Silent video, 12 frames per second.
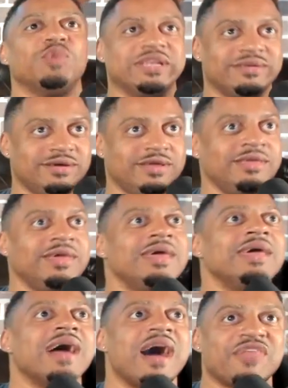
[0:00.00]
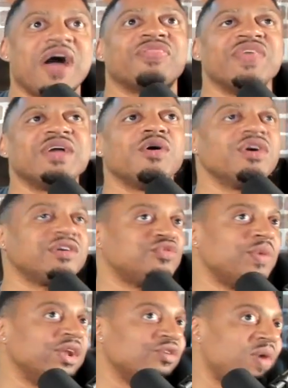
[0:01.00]
one. I think Hooker's
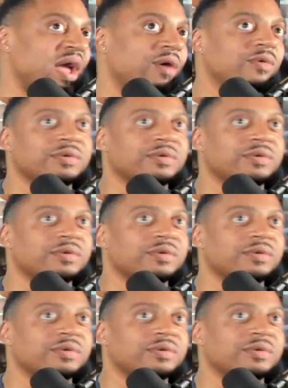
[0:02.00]
winning the round.